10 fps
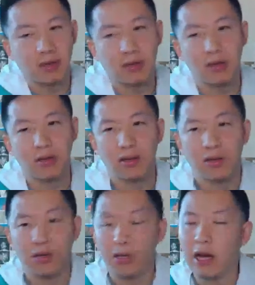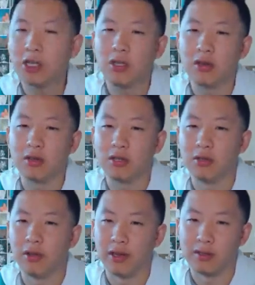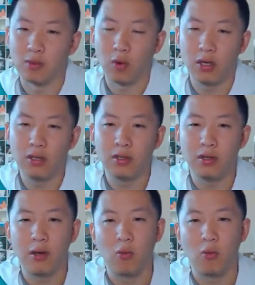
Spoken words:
turn, actually there's two things. One, do they